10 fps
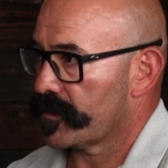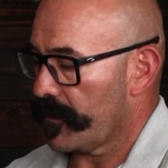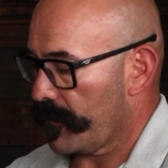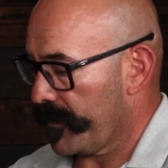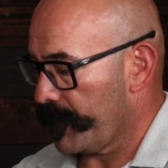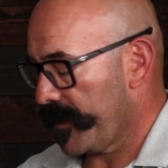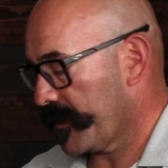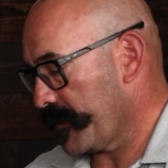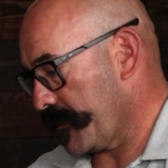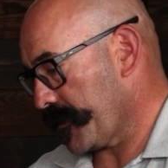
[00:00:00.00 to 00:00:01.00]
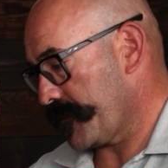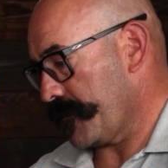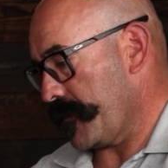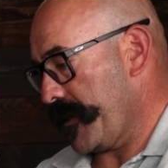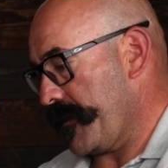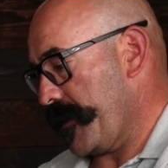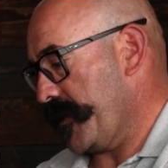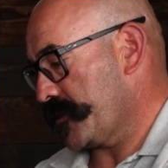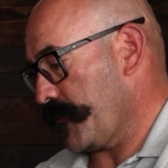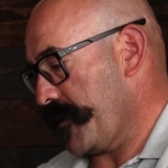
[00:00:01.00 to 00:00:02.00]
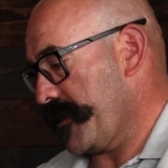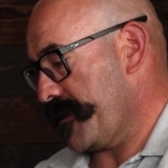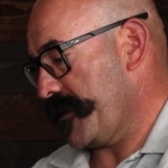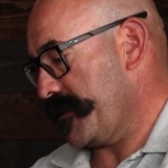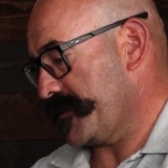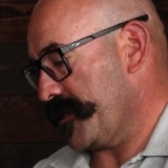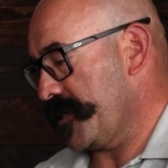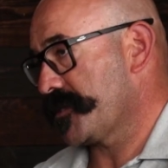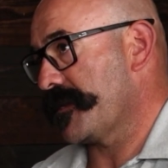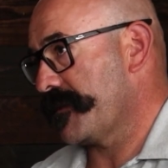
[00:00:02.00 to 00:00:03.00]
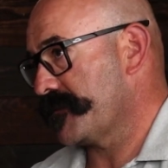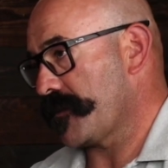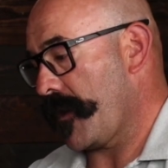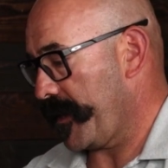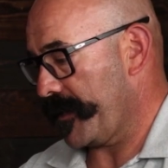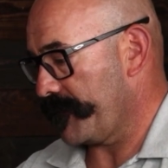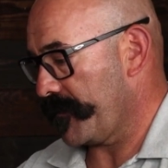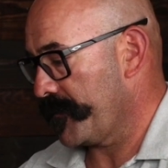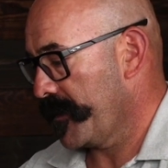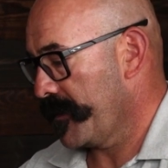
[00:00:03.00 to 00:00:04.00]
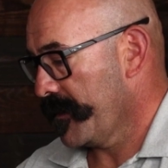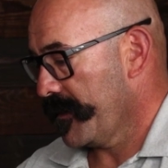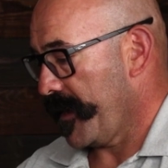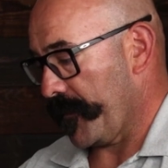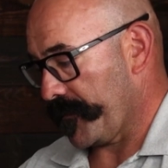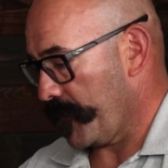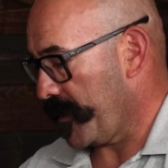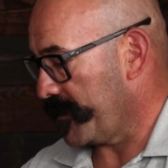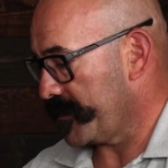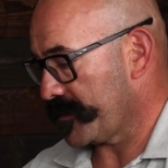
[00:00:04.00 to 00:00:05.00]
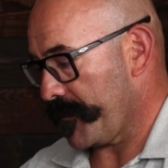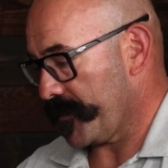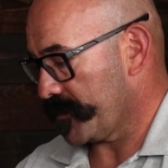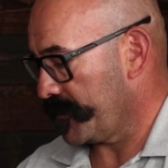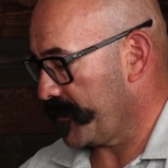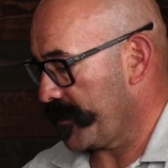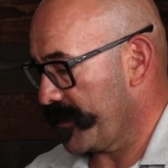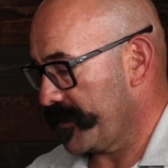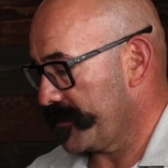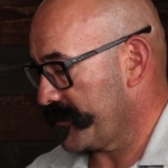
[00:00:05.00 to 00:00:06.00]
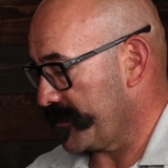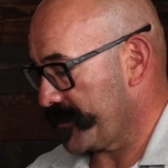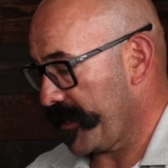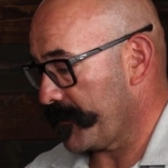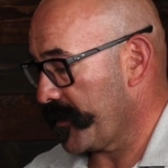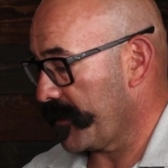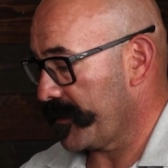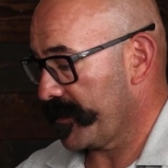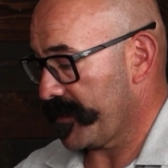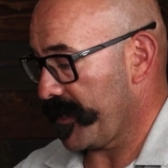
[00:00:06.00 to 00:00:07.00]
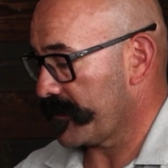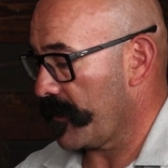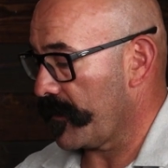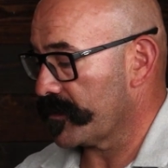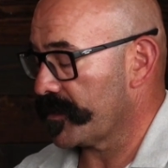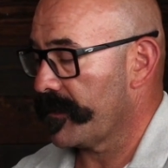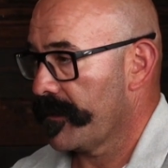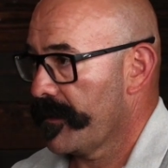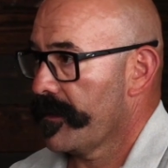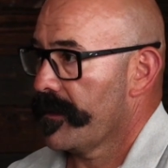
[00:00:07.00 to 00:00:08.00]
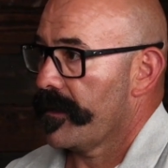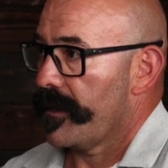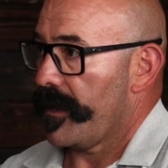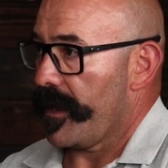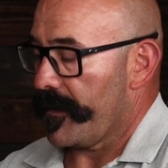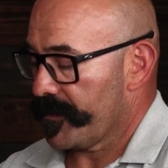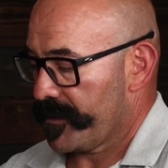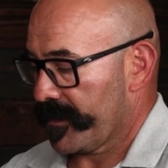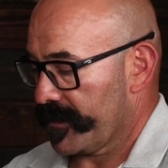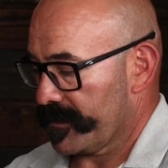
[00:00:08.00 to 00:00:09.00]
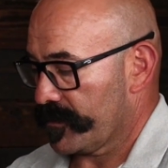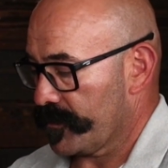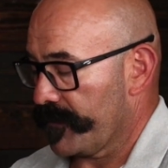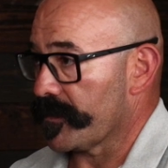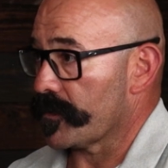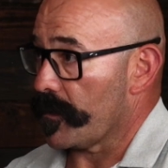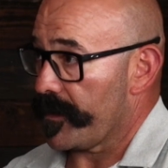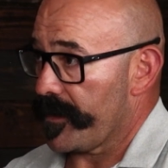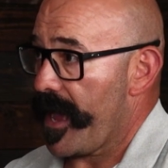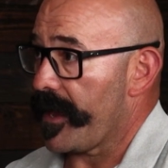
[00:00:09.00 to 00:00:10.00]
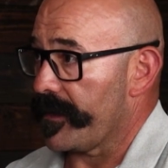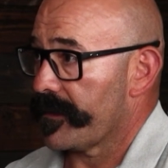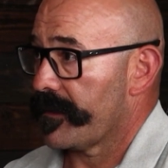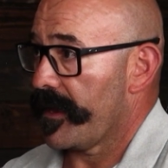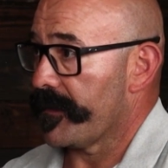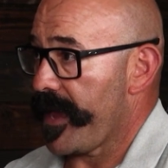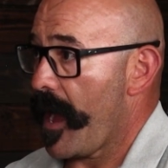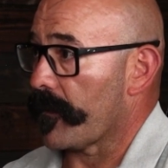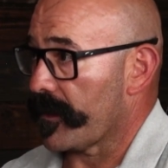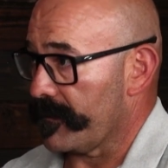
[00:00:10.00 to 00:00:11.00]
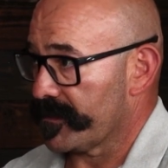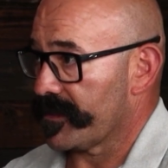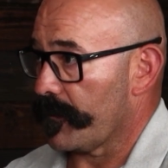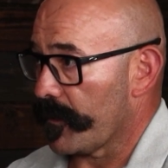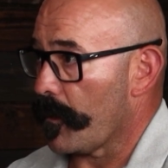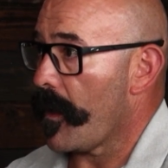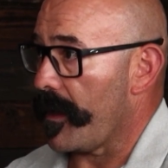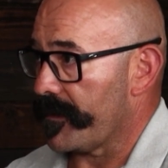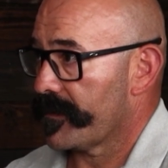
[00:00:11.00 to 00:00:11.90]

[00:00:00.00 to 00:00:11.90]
So, and we can look through each one of these initiatives, all 8 of them, health and wellness, opportunities, sustainability, technology. Everything is driven through our data and the outcomes that we want.